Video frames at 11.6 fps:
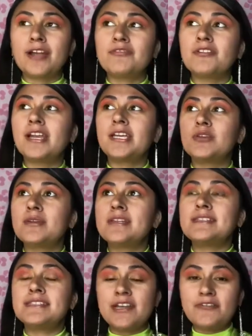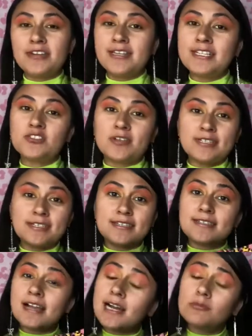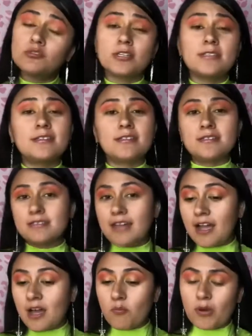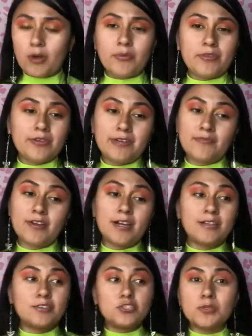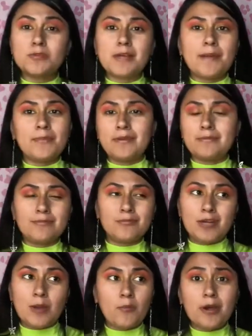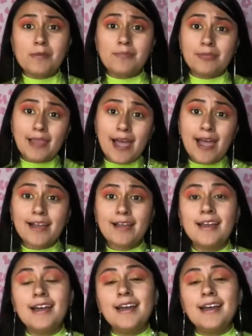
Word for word: I feel like you can definitely dress these up, dress these down, wear with a different color tube top than what I'm wearing black.